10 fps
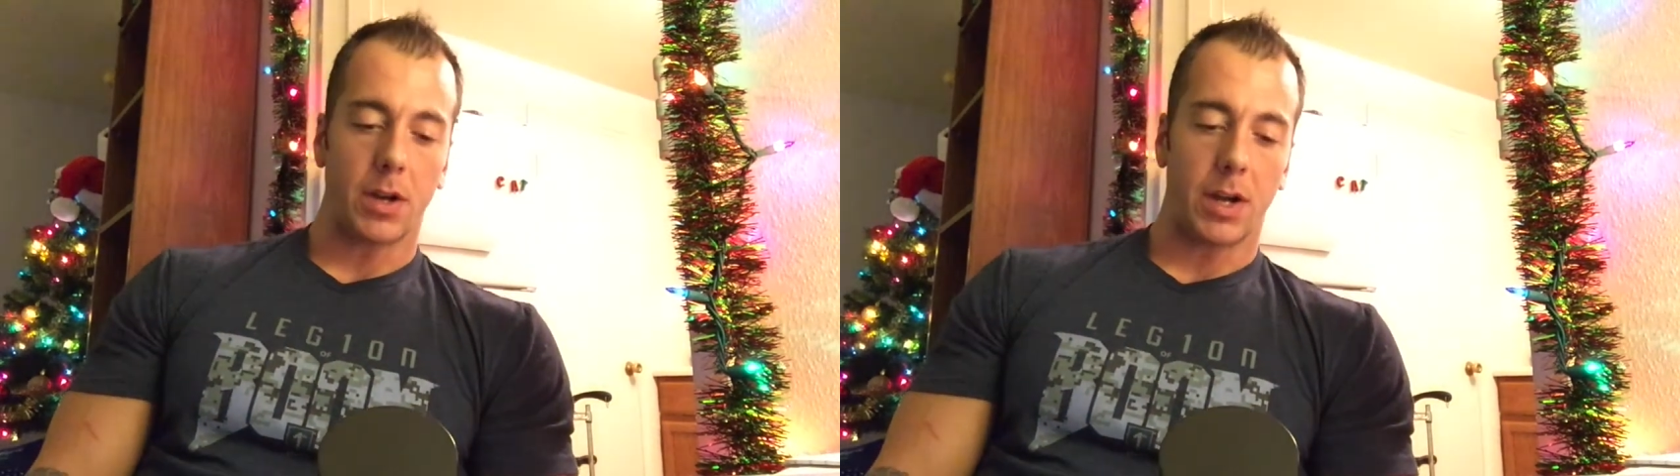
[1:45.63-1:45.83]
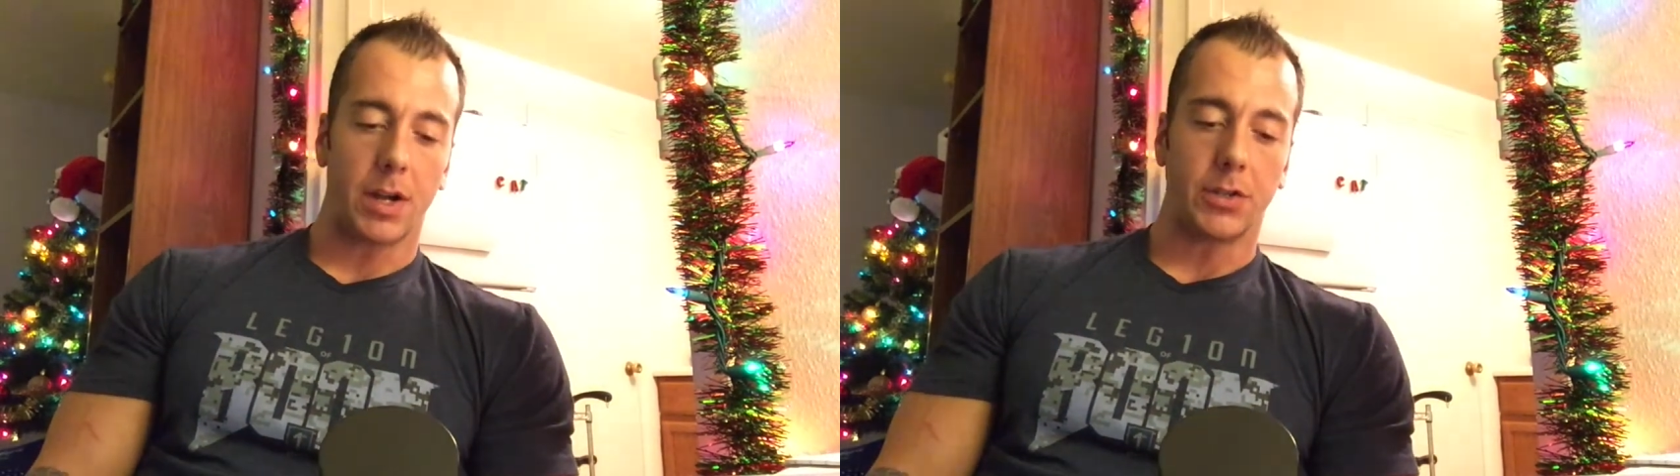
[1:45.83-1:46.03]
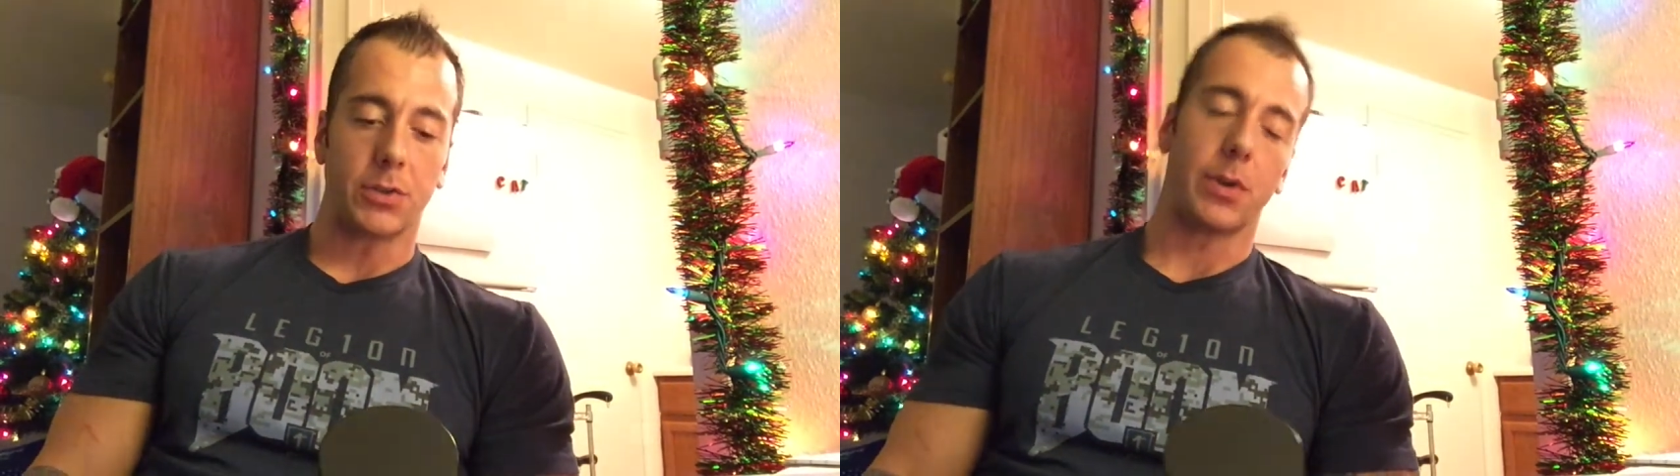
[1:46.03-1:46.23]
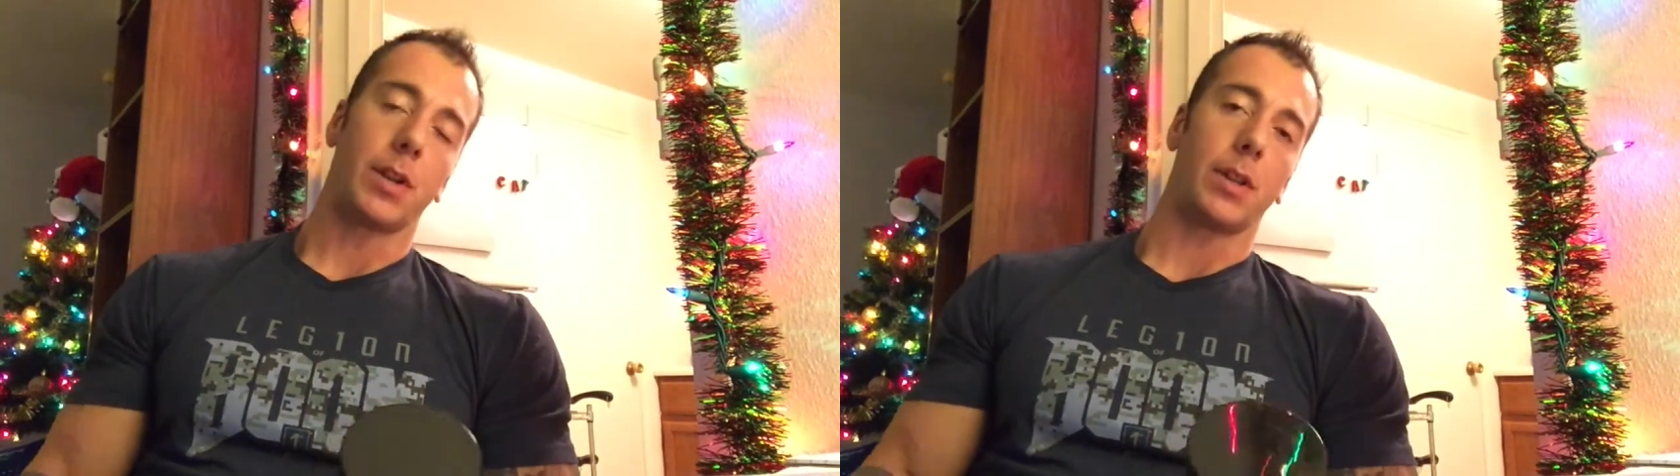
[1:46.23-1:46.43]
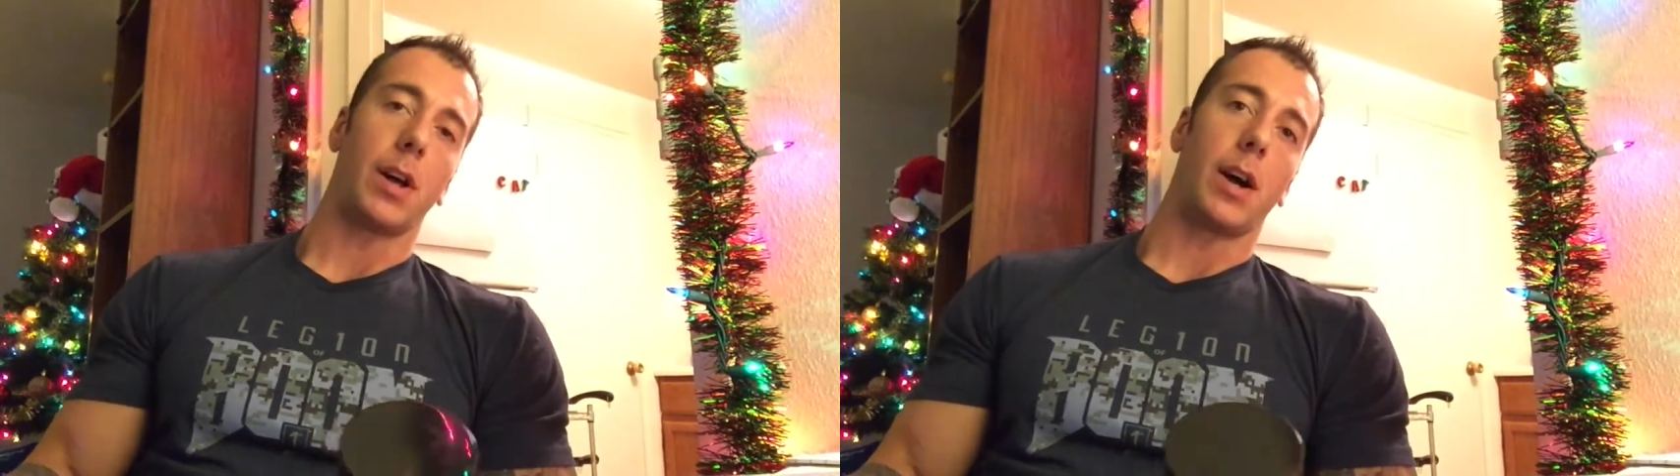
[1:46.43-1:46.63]
I enjoy
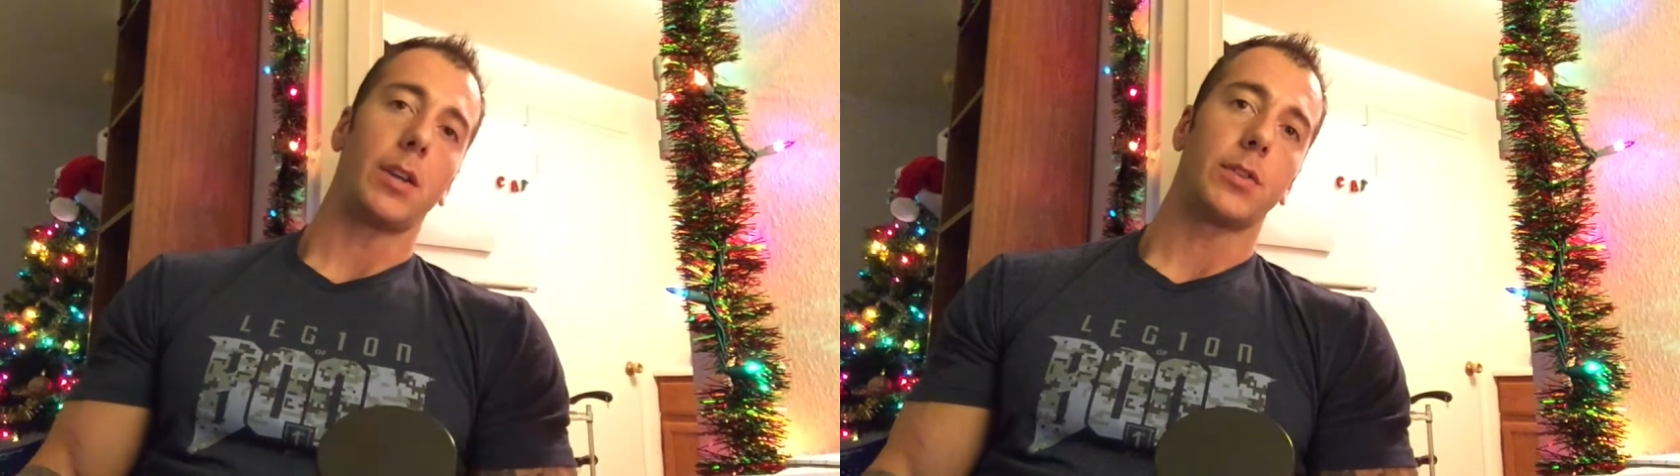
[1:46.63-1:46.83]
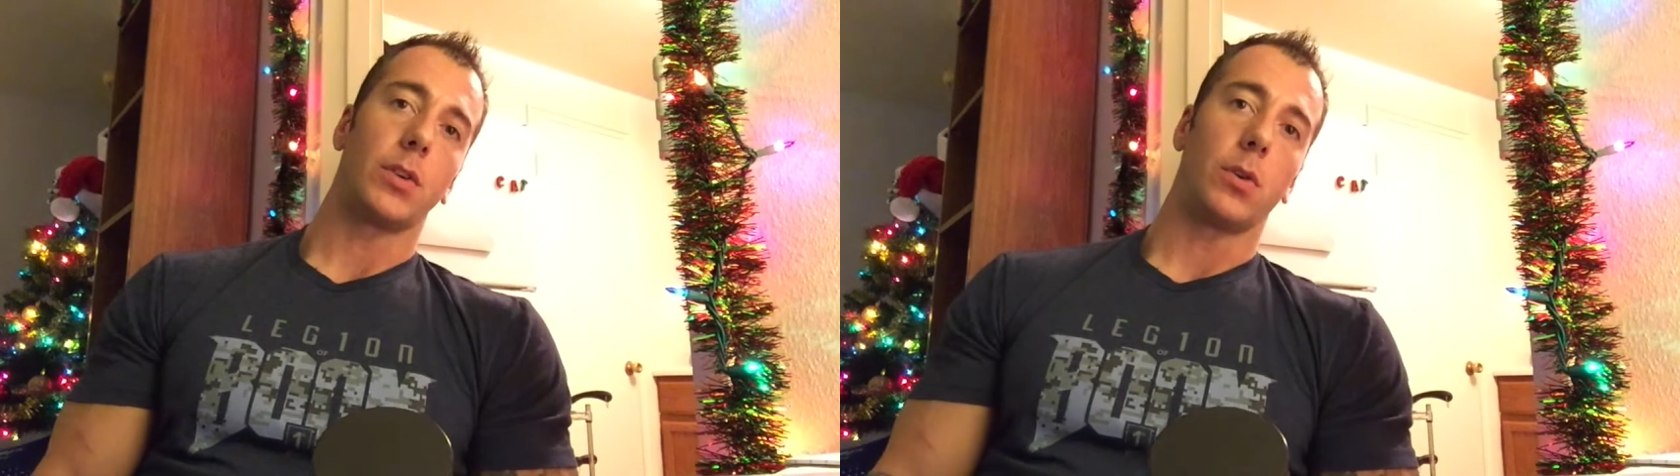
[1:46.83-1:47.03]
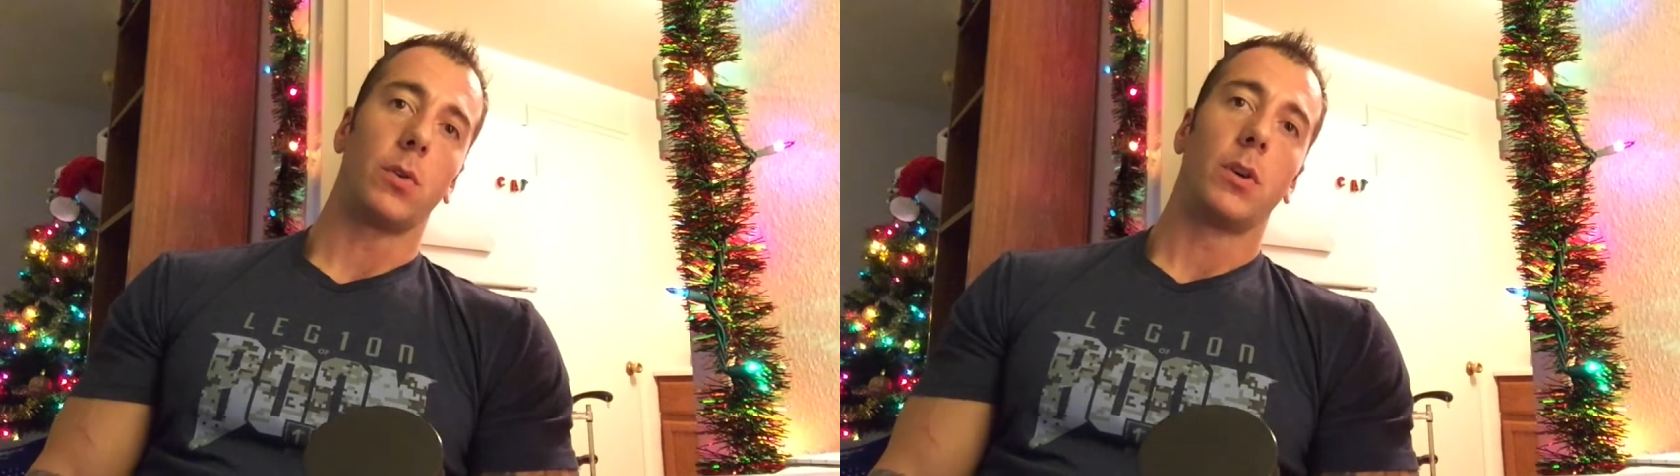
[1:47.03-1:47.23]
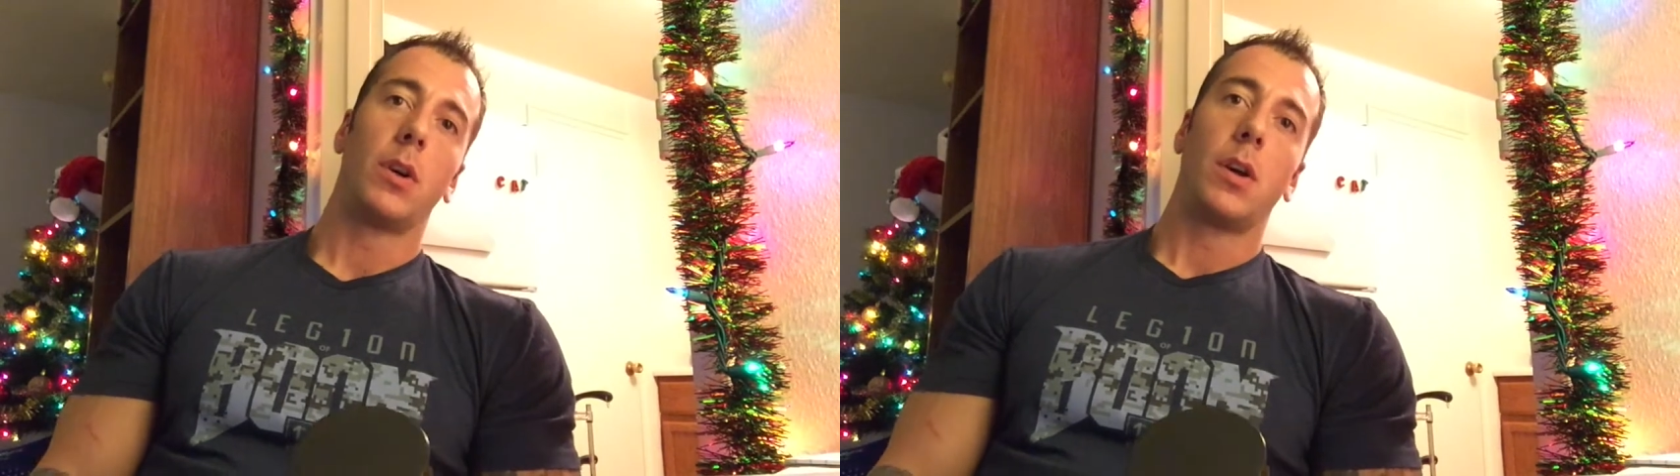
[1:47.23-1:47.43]
it a lot, so